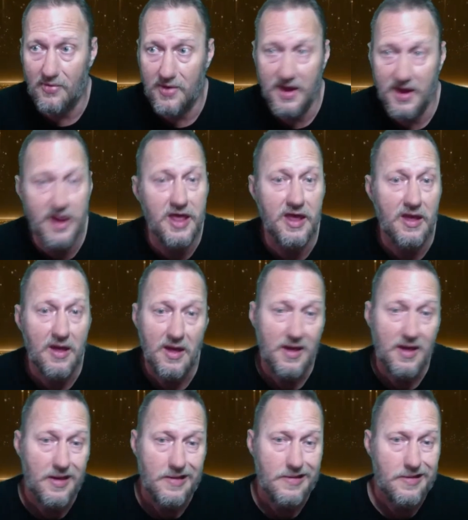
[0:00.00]

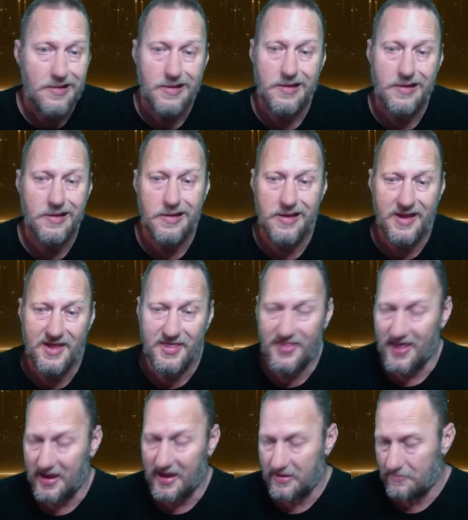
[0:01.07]

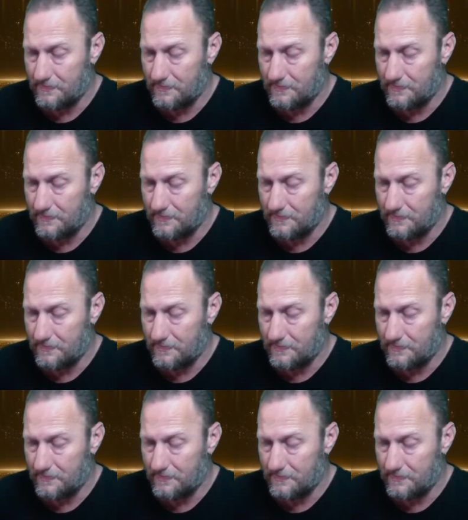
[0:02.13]
Anything.